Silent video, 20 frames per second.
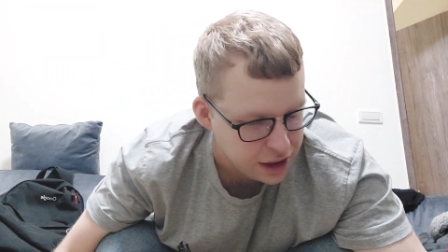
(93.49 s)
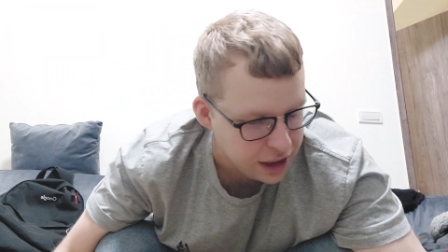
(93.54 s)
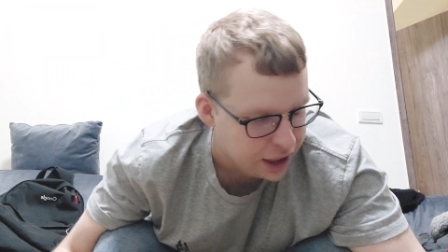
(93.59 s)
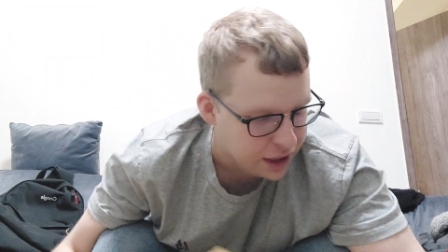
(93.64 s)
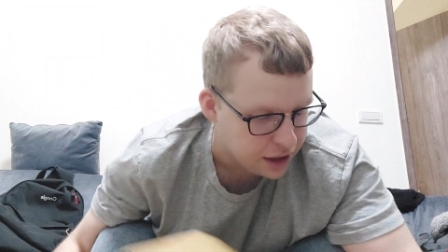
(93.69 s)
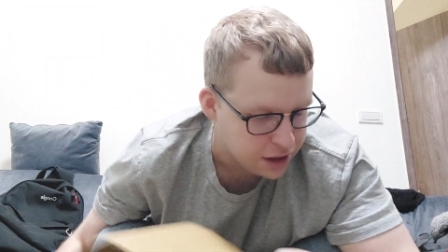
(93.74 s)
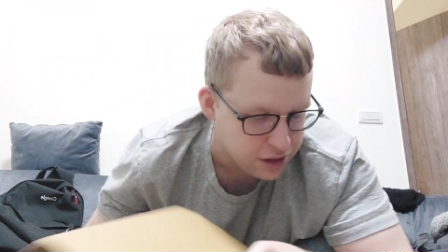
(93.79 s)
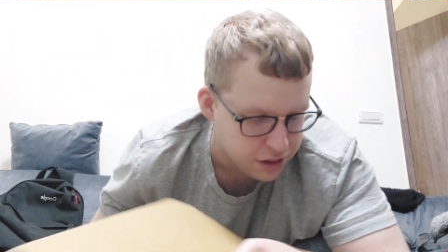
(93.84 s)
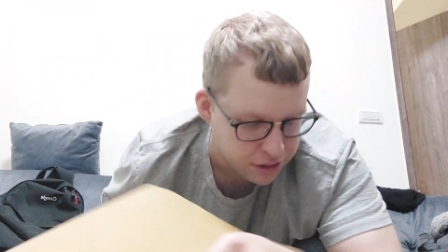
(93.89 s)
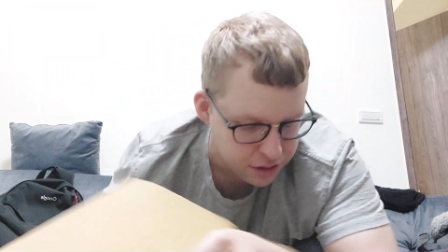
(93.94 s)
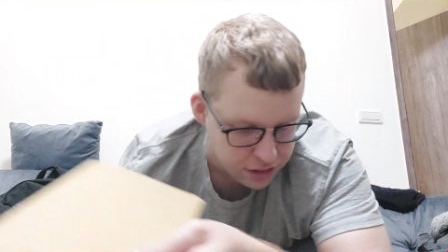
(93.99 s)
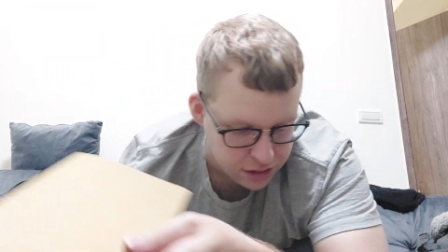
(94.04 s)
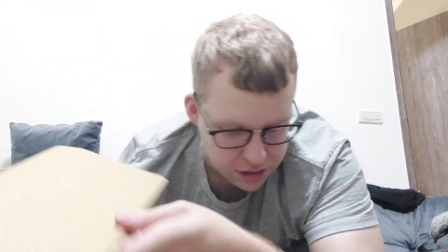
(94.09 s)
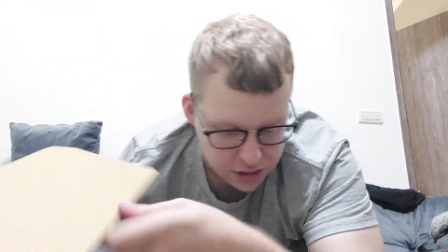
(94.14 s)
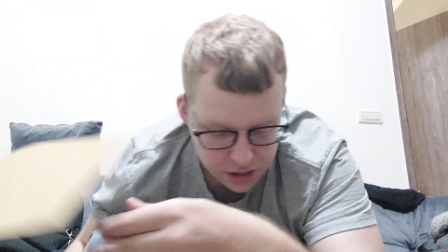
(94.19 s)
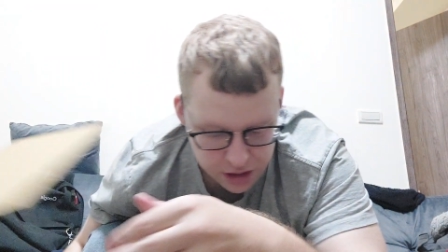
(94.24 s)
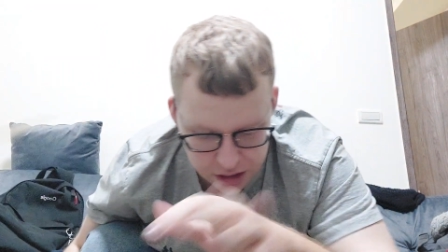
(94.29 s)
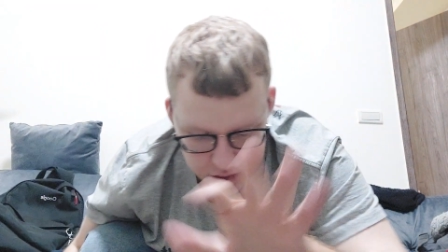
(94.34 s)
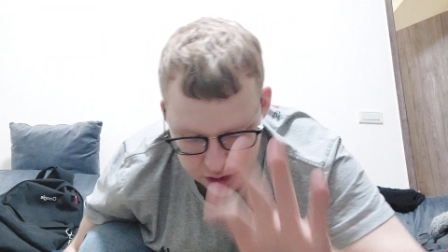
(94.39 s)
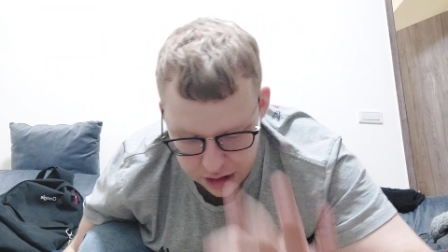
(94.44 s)
Hey,
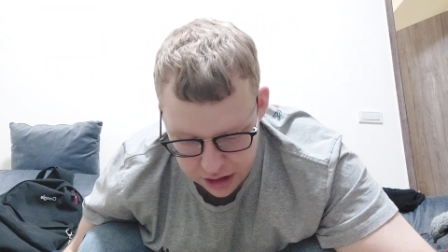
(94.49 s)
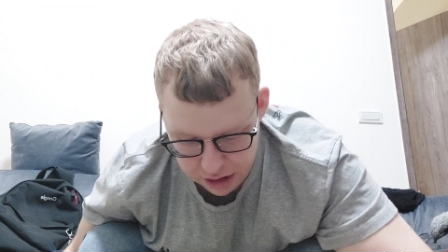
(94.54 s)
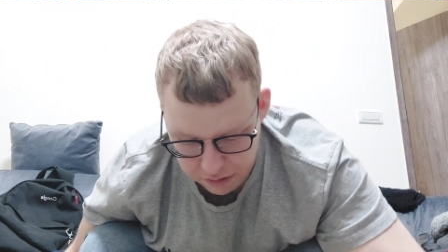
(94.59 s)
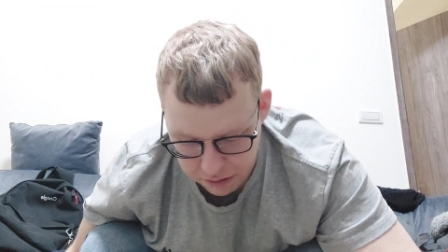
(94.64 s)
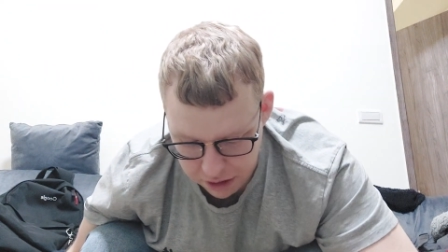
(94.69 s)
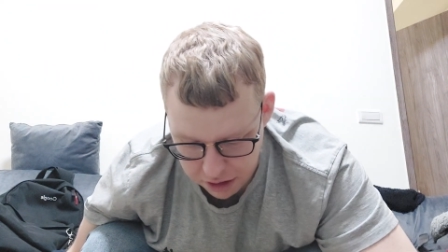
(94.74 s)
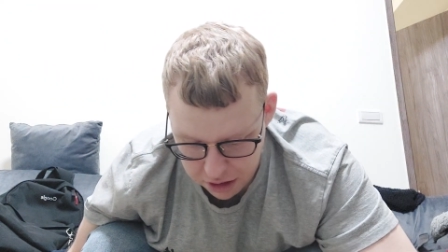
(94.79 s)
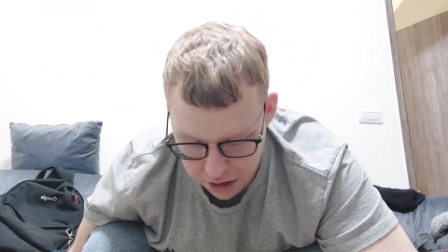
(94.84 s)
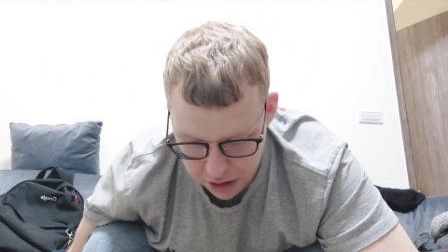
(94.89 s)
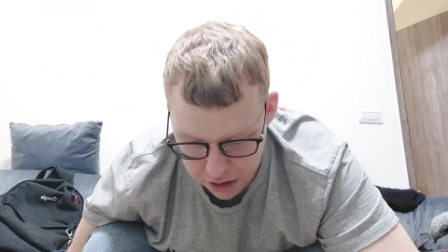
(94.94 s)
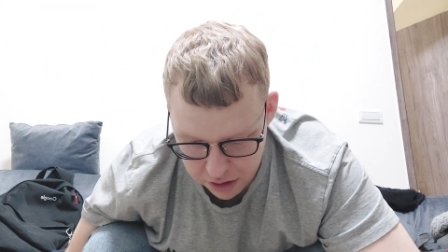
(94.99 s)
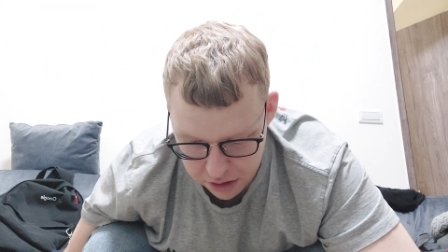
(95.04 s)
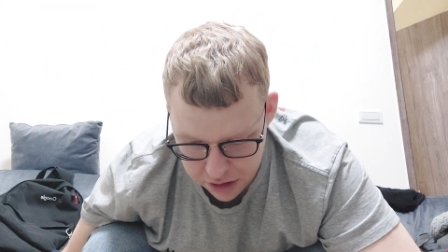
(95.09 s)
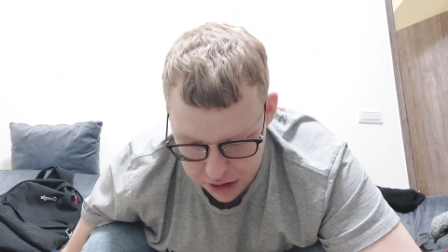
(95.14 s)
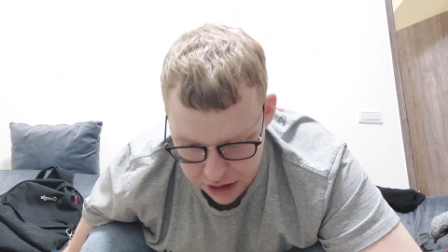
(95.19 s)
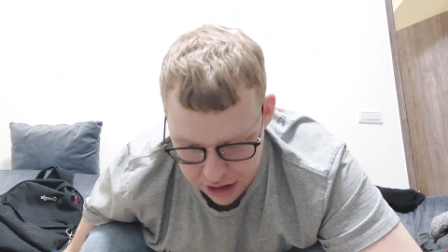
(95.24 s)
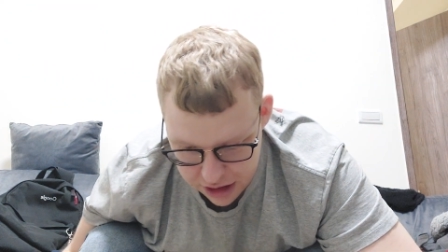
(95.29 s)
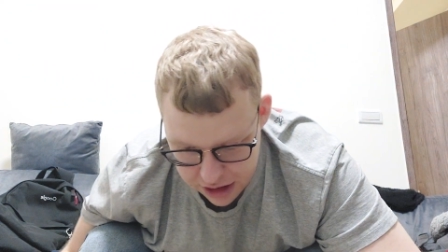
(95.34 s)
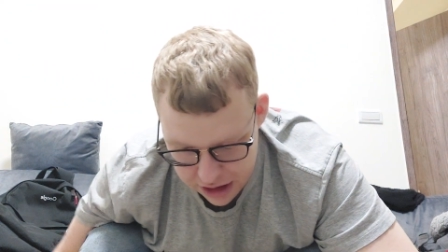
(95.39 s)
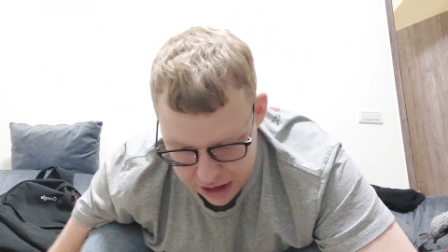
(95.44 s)
just leave it alone.
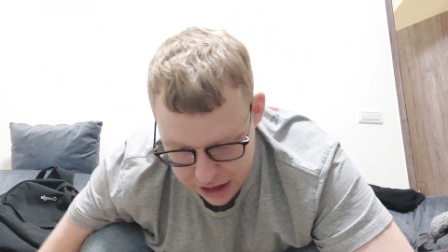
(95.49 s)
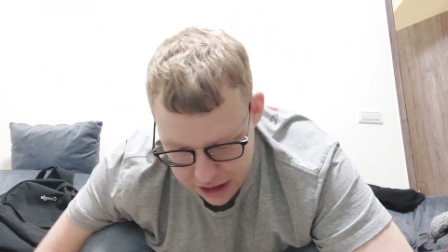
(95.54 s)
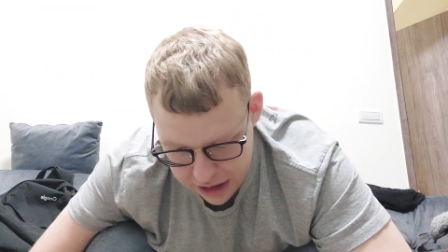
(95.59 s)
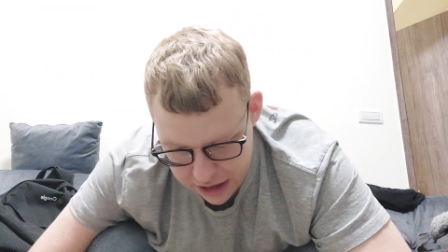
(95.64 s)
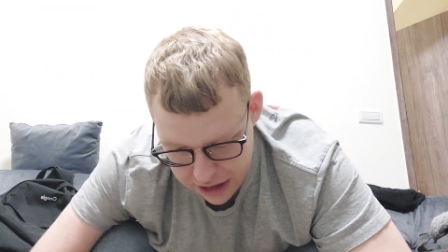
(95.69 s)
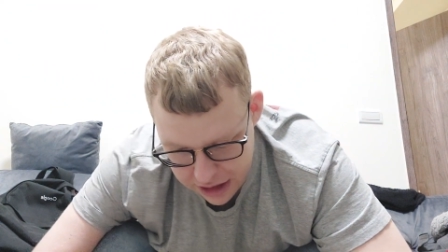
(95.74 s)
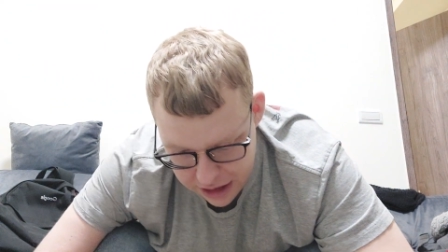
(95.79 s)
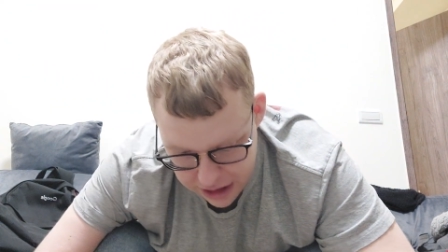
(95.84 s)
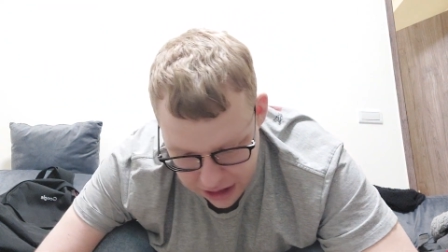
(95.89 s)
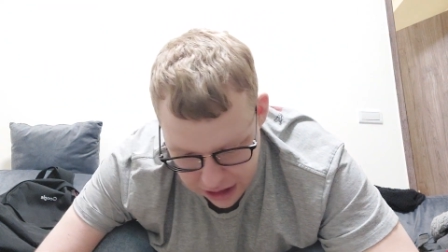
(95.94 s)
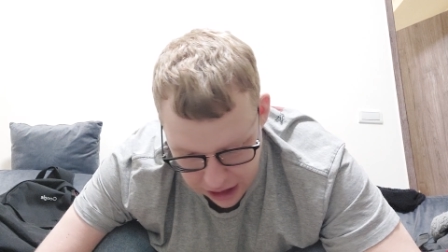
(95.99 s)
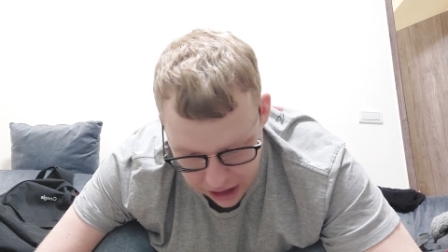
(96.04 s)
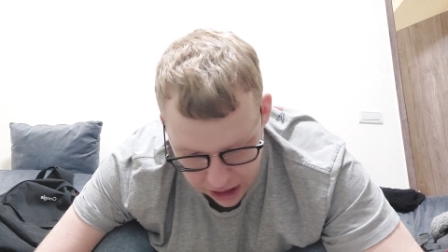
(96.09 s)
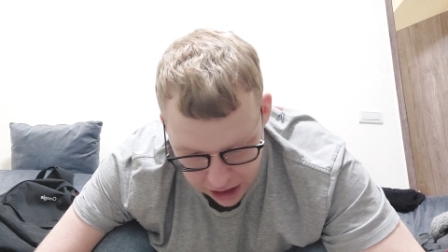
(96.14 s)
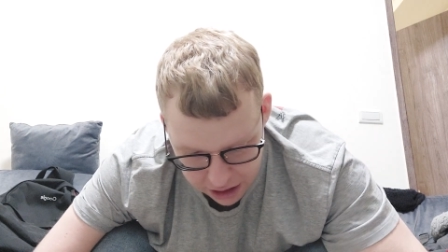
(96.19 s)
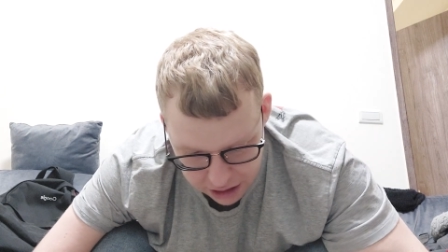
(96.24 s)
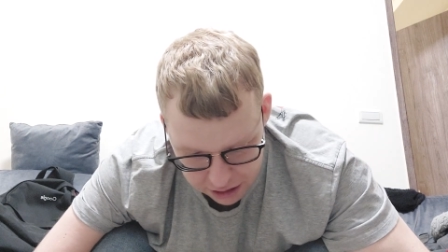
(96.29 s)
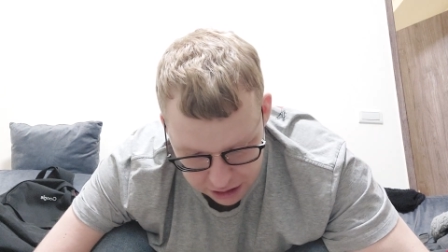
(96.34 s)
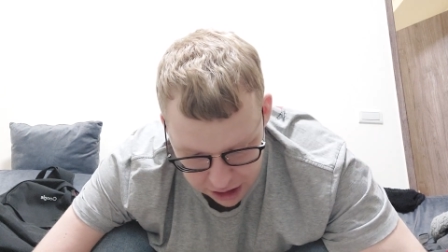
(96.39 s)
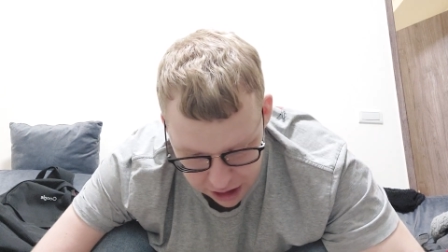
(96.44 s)

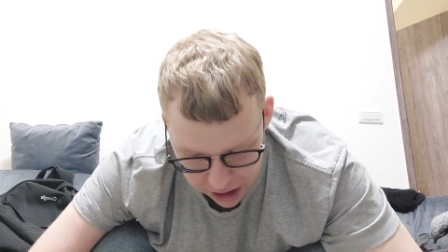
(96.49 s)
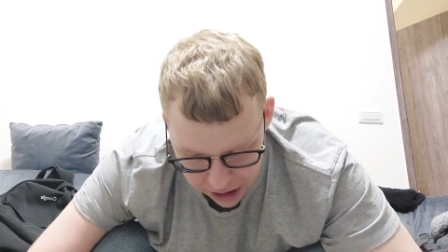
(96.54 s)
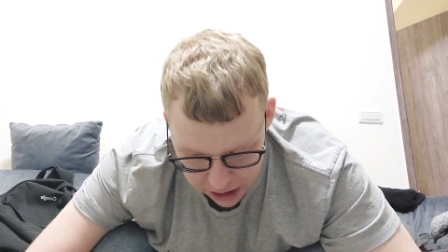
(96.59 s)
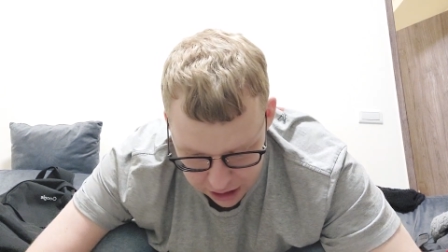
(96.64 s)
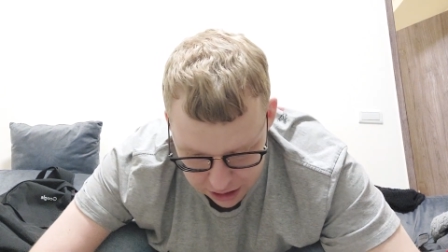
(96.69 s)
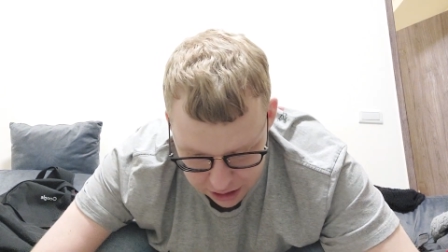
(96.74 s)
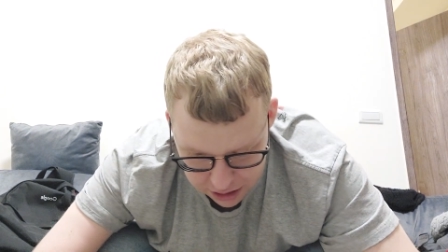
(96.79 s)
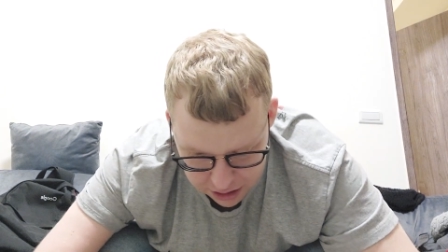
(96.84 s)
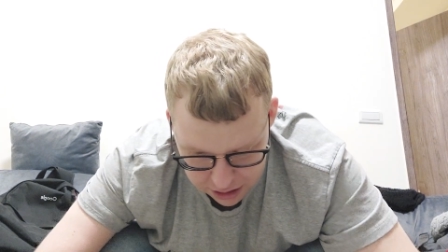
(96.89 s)
All right.